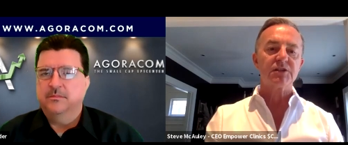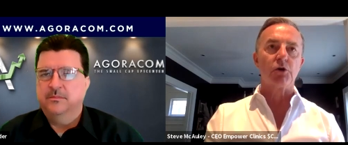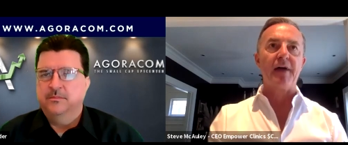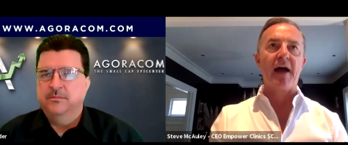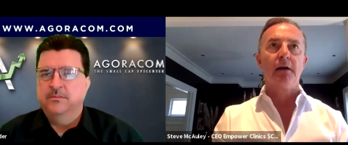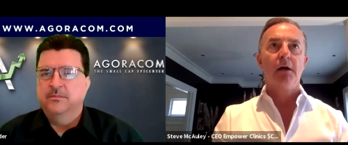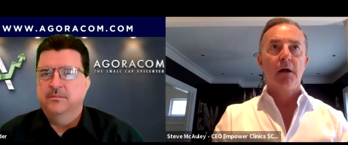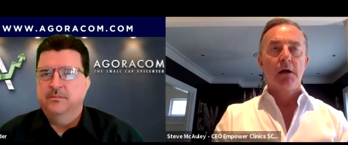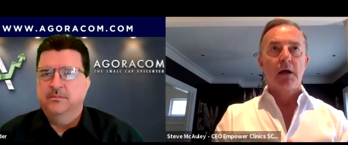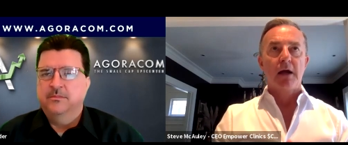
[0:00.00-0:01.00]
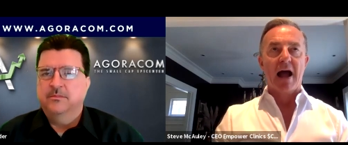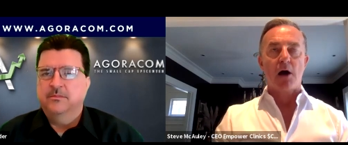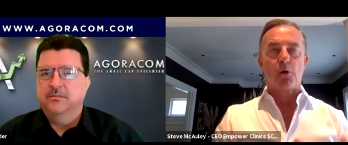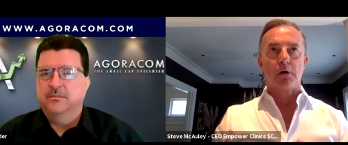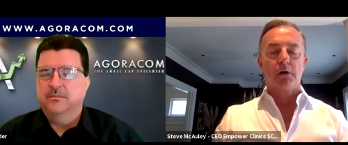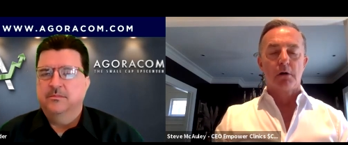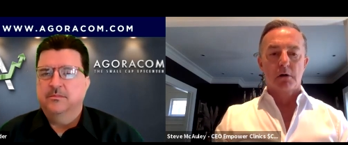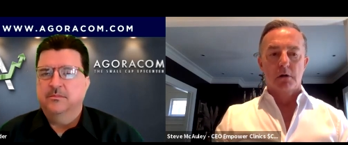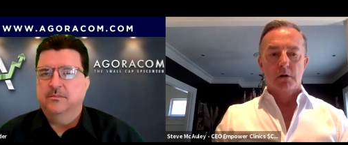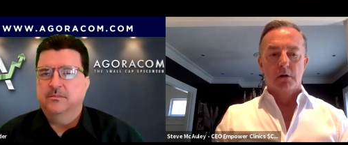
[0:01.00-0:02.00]
Speaker 1: so that our
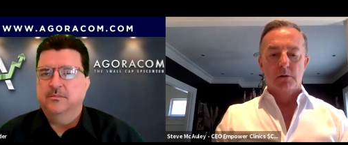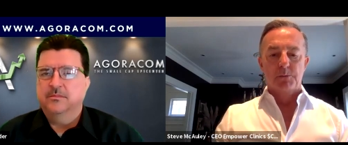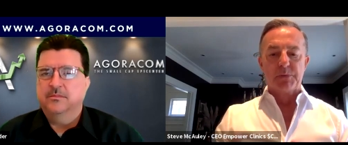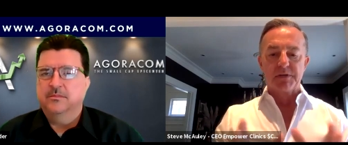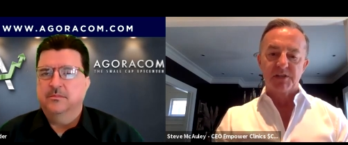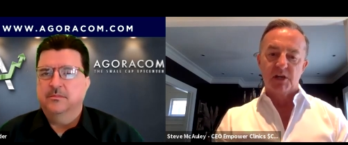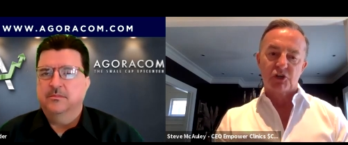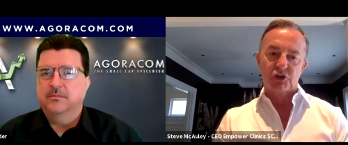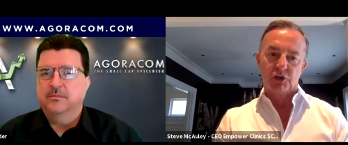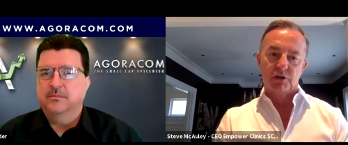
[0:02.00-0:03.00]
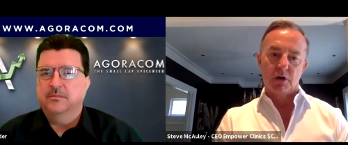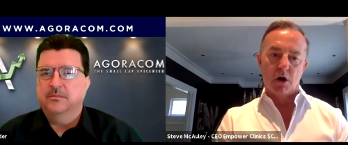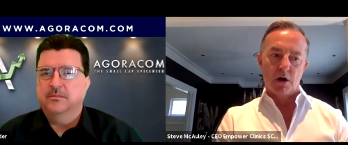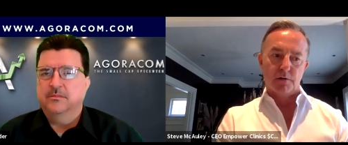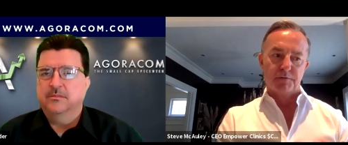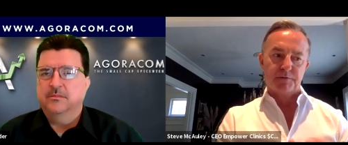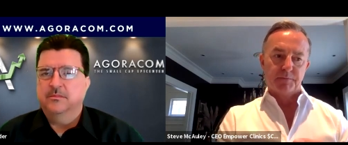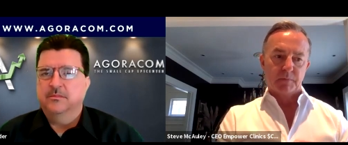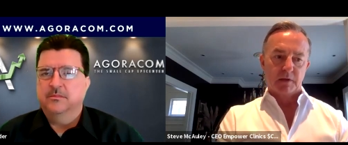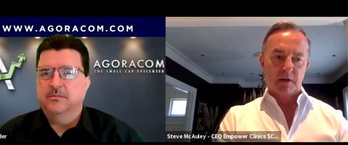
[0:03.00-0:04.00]
position of
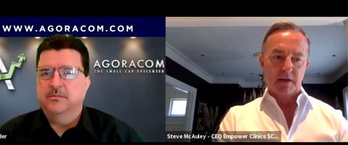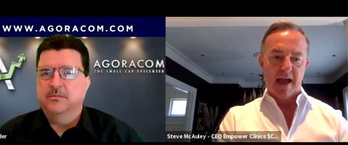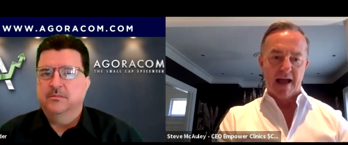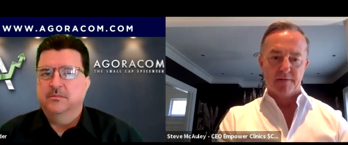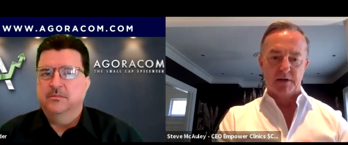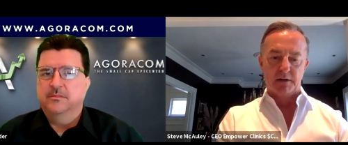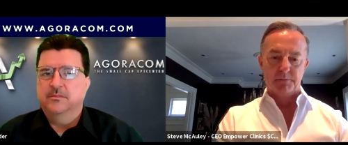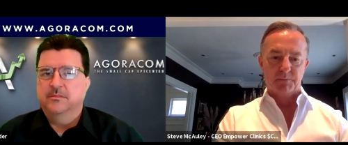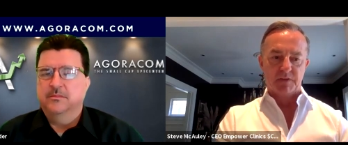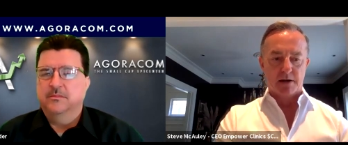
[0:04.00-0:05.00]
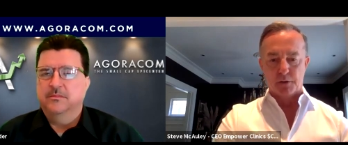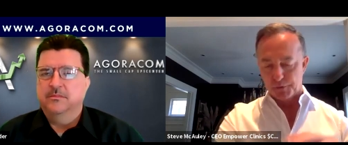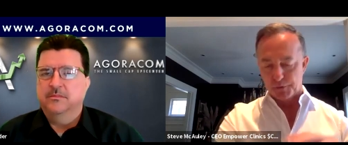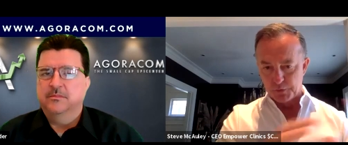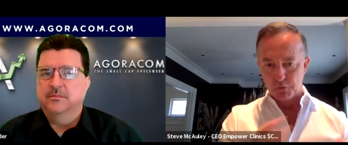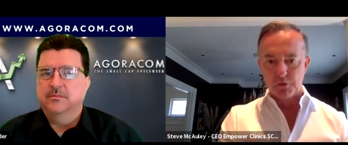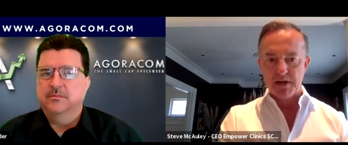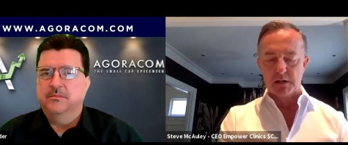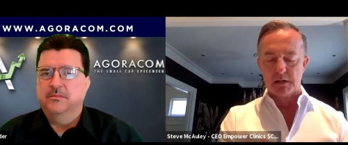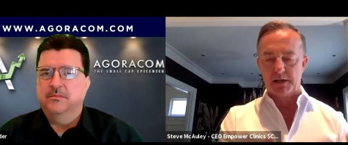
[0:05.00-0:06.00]
having kind of
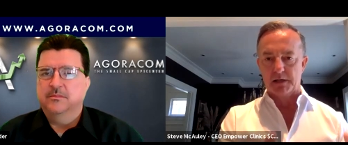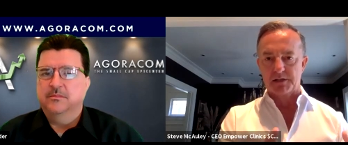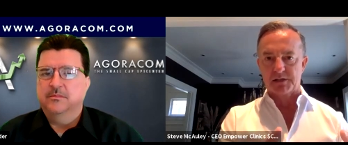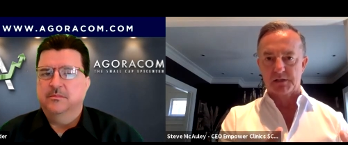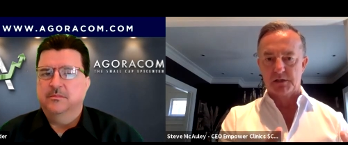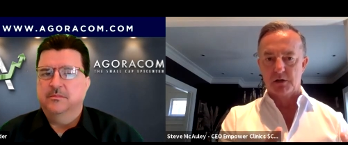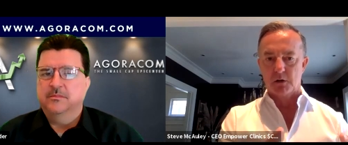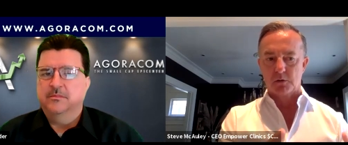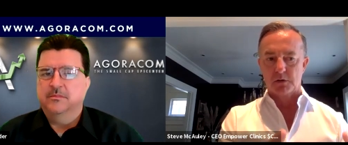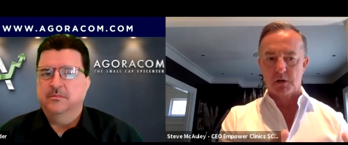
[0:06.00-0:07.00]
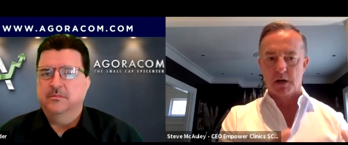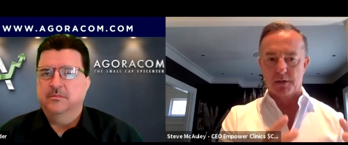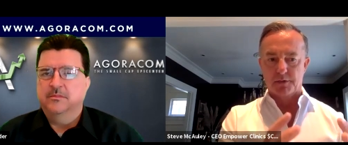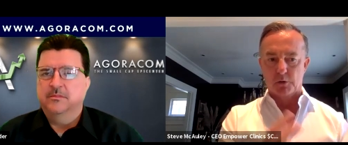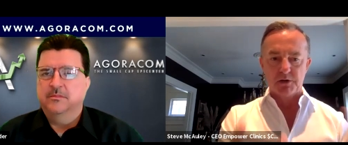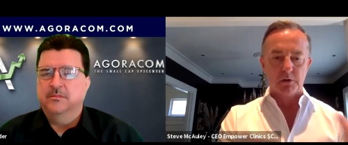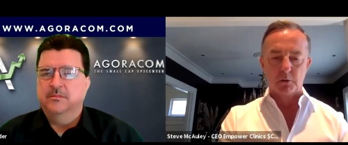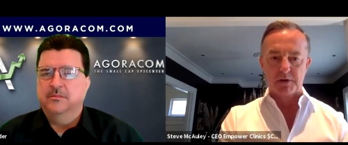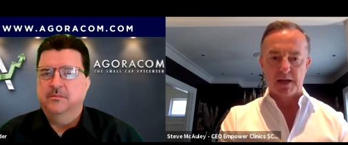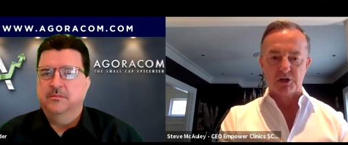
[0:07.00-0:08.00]
thirty clinics, you know, uh, thirty new
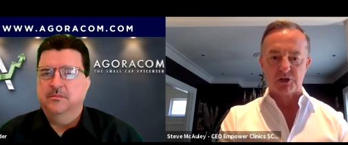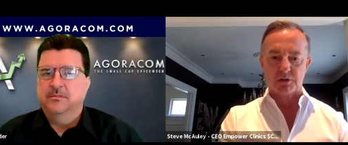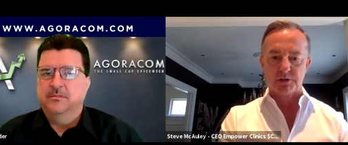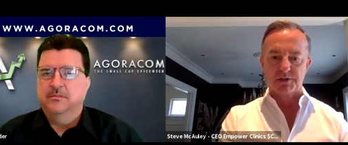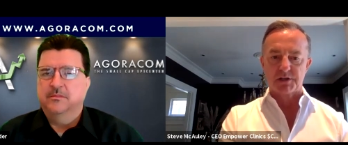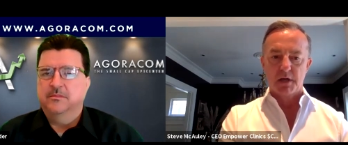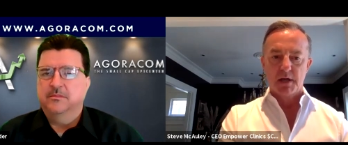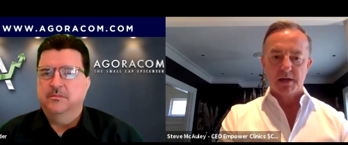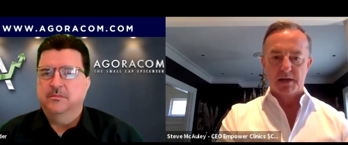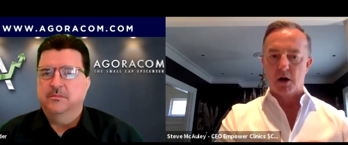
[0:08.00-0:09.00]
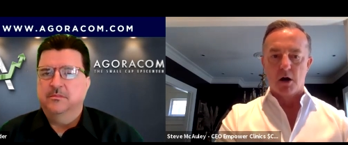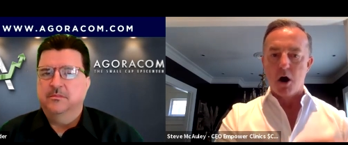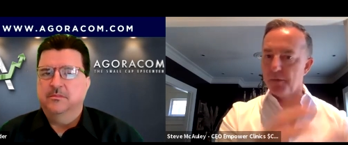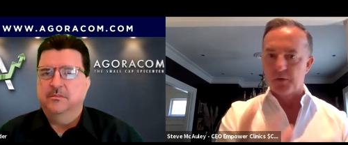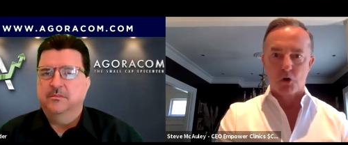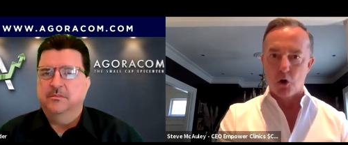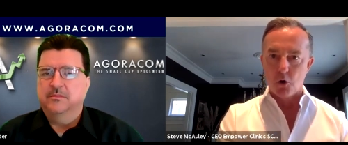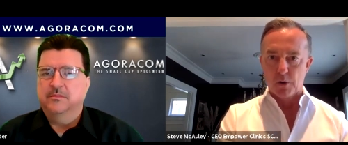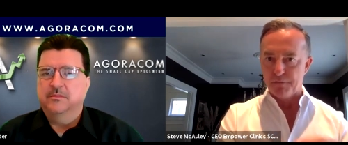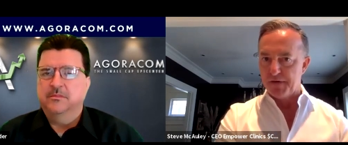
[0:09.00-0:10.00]
locations kind of on the
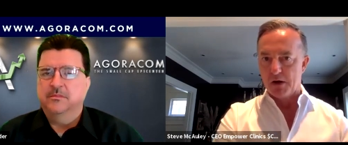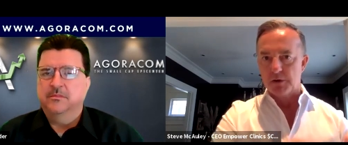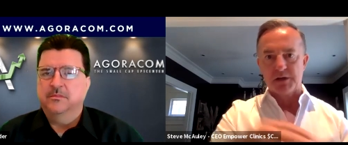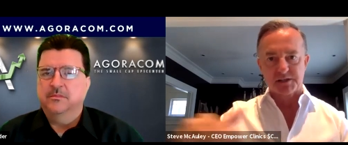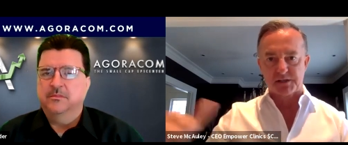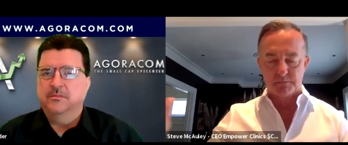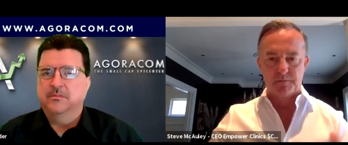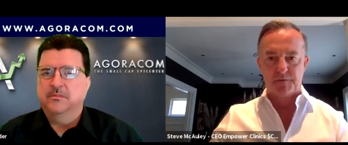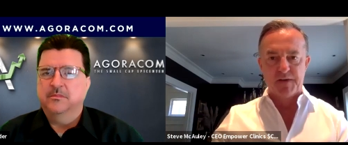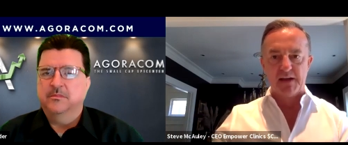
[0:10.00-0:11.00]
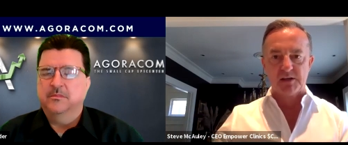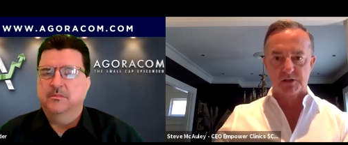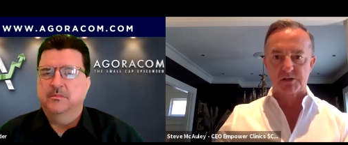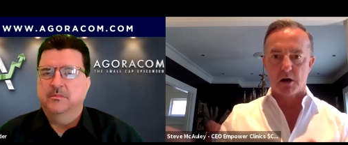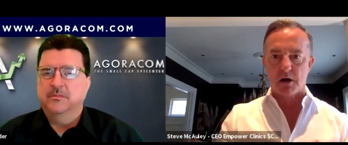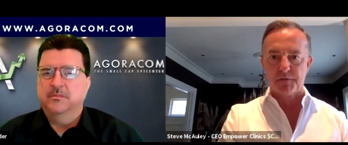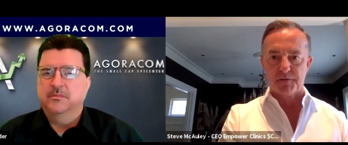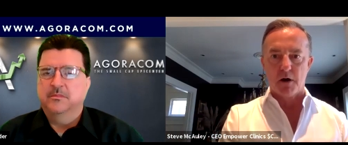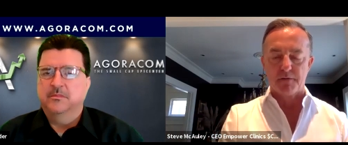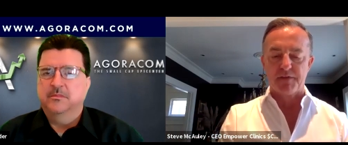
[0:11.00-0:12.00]
go at various phases of,
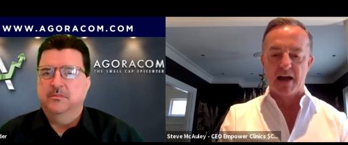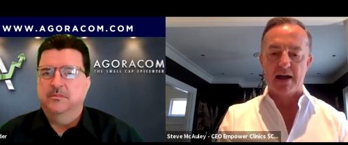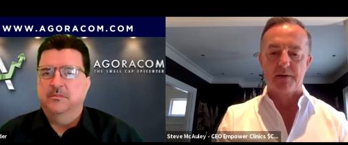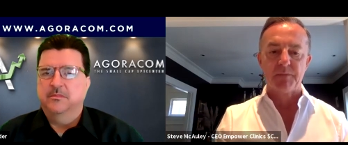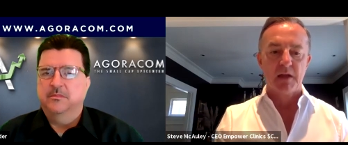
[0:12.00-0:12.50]
of that,